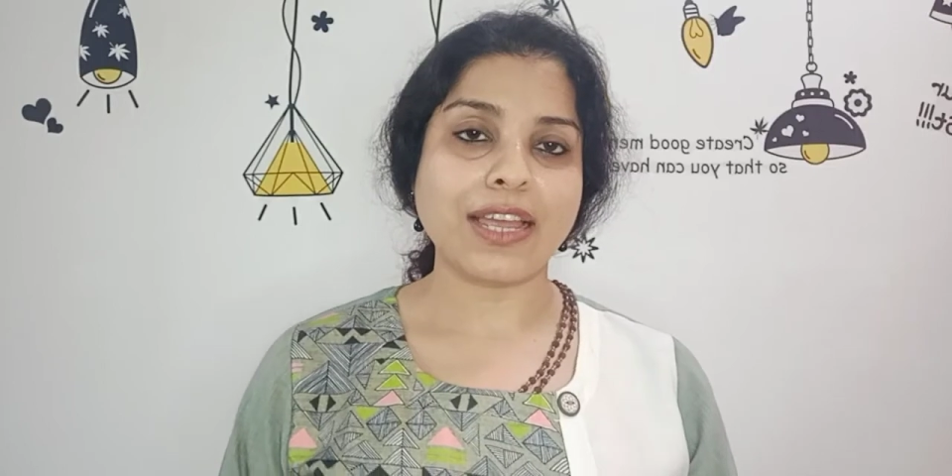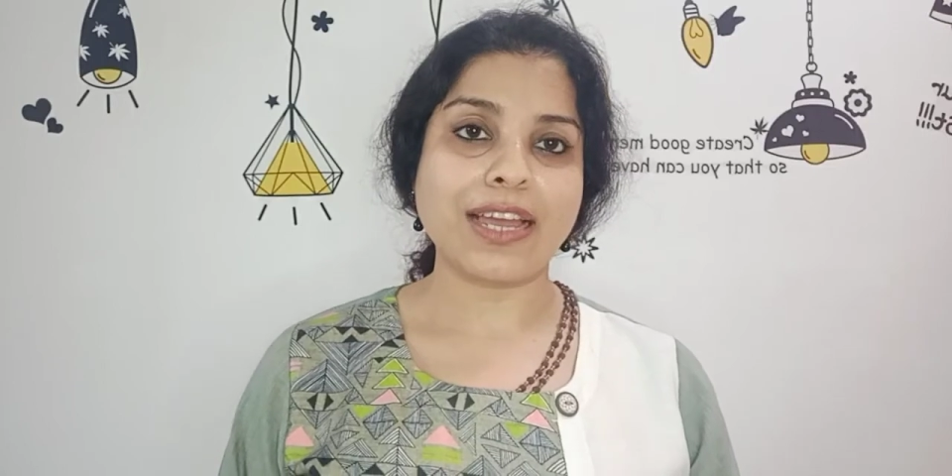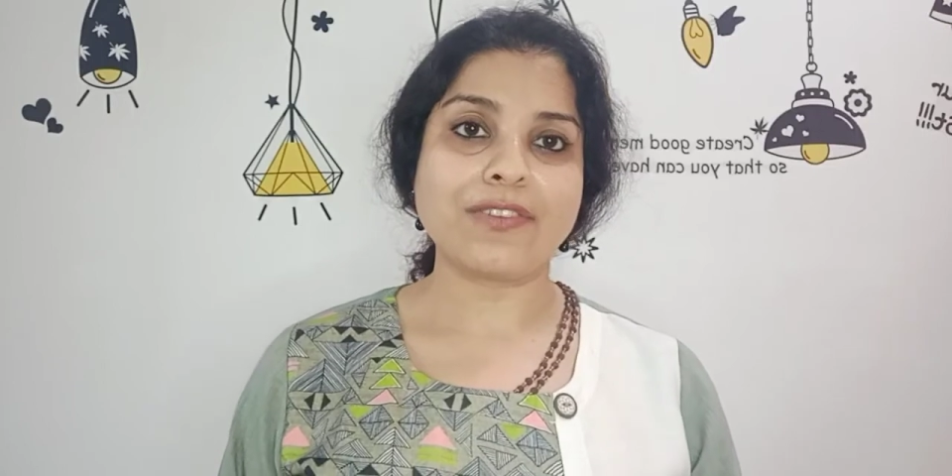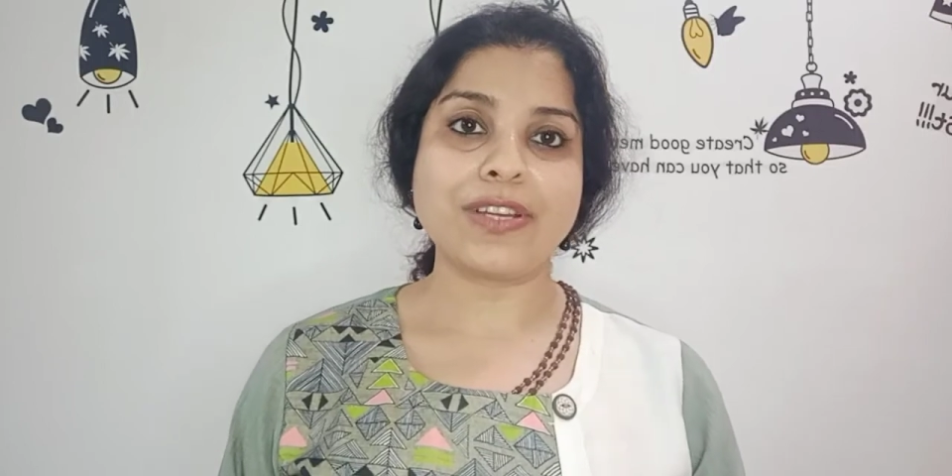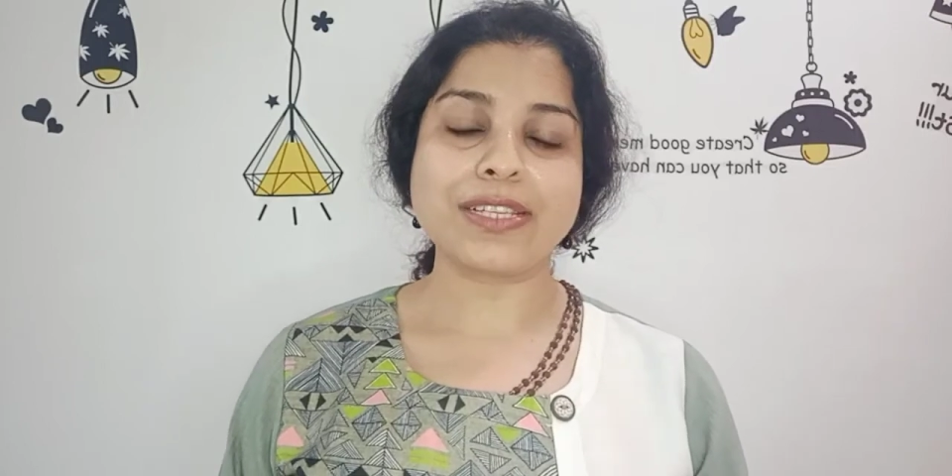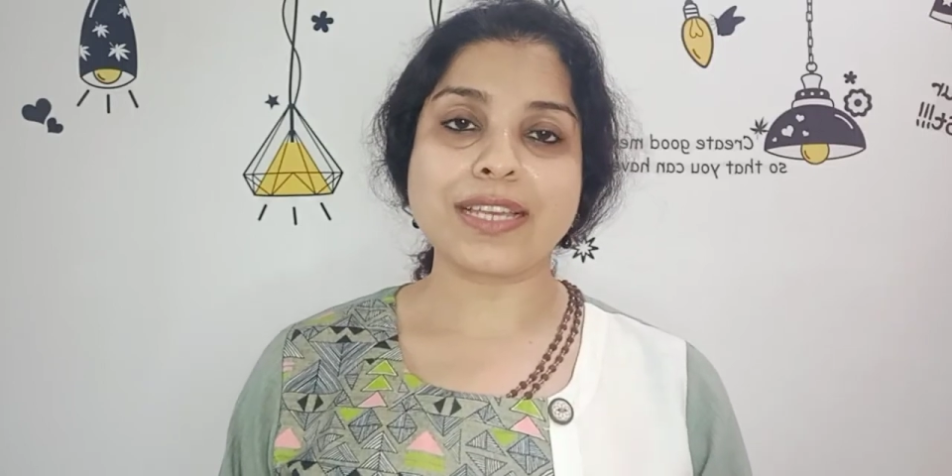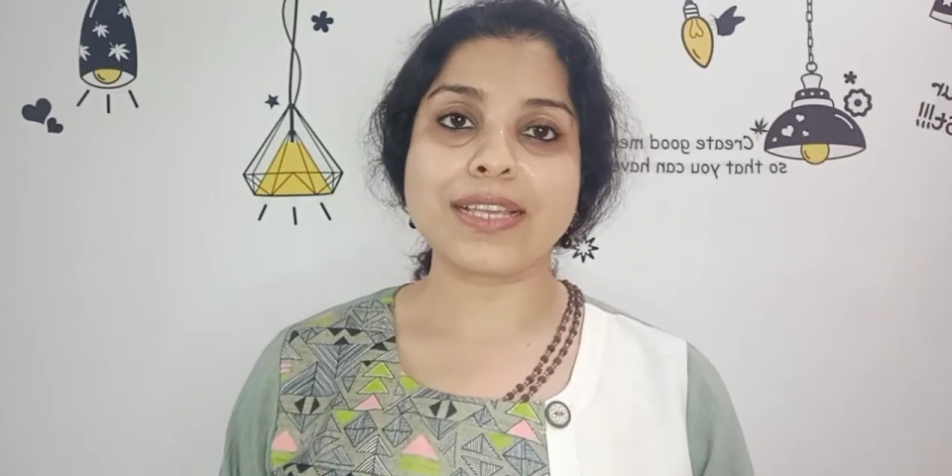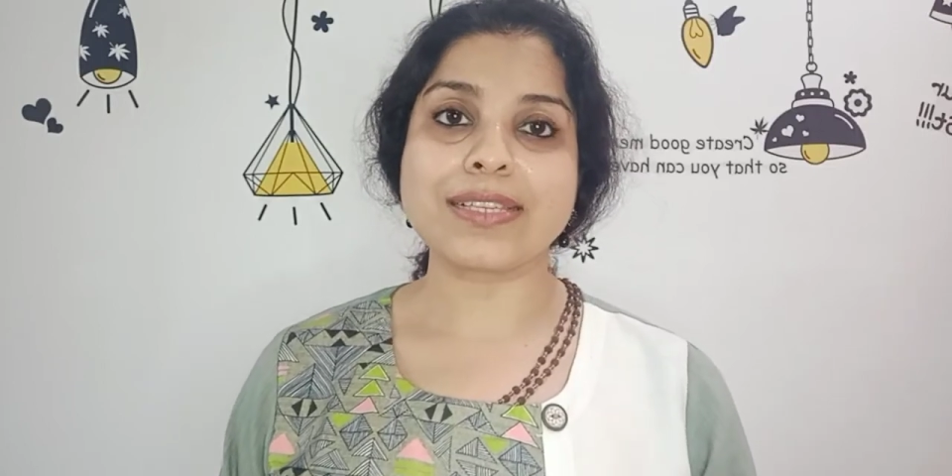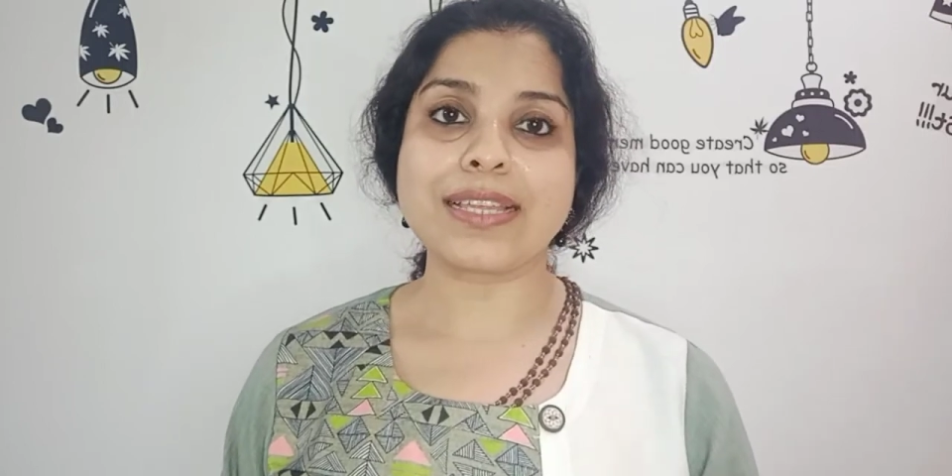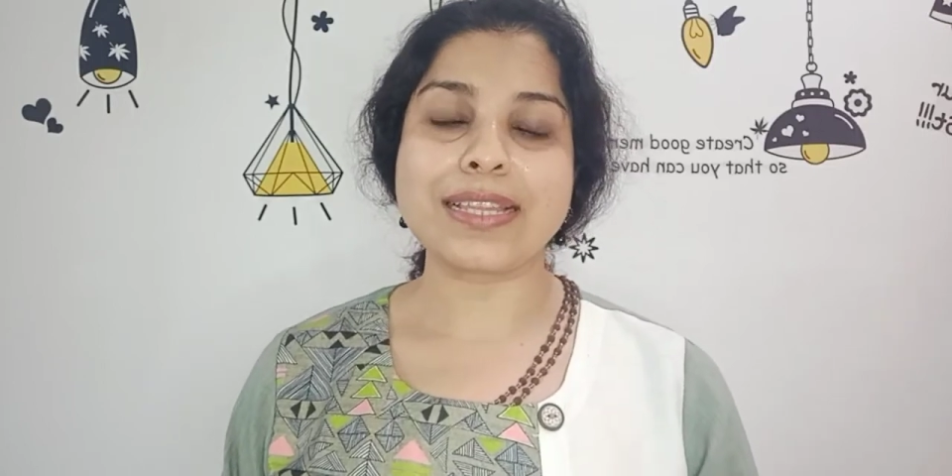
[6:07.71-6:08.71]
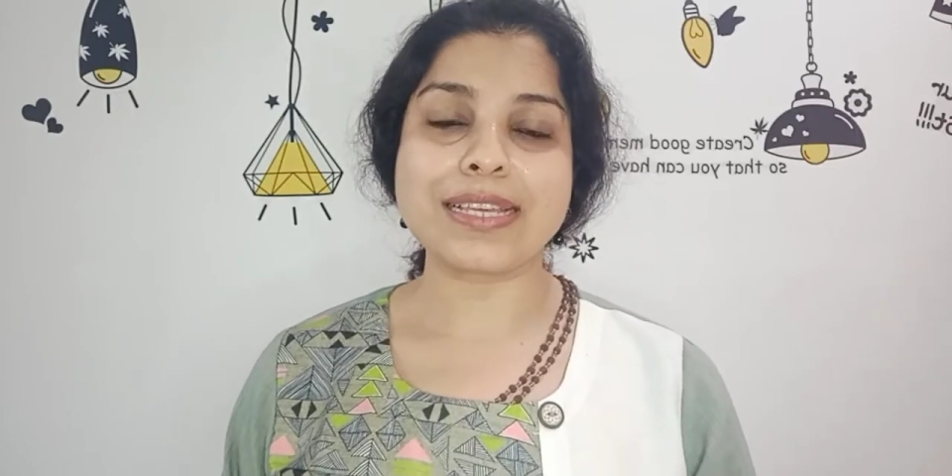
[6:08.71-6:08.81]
Canfield says in